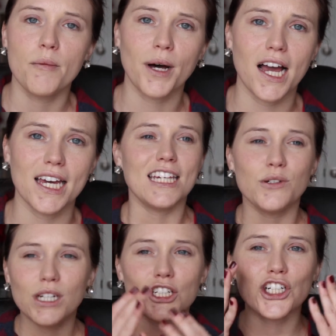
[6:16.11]
but
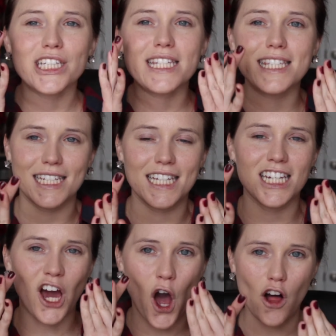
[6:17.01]
you could just
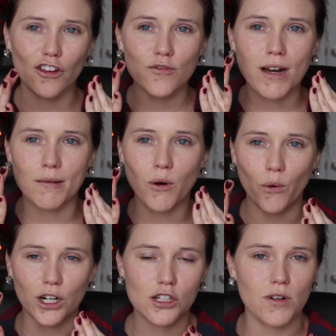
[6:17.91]
see all of my
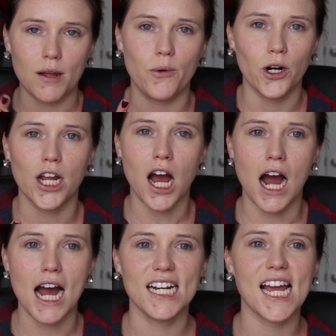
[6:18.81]
pores when I put it
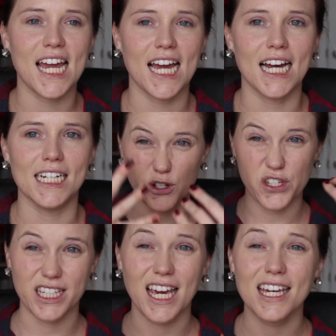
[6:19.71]
on, and it's
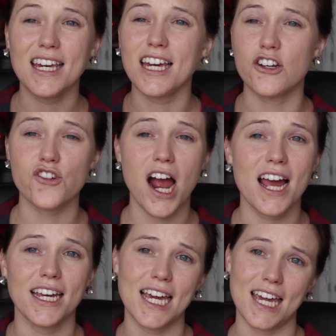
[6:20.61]
just cakey and
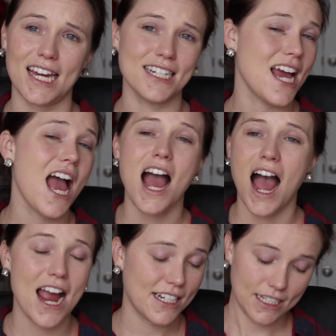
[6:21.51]
drying, and
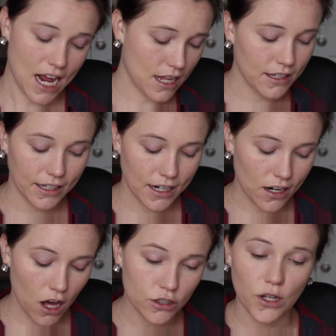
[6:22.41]
I did not like it at all.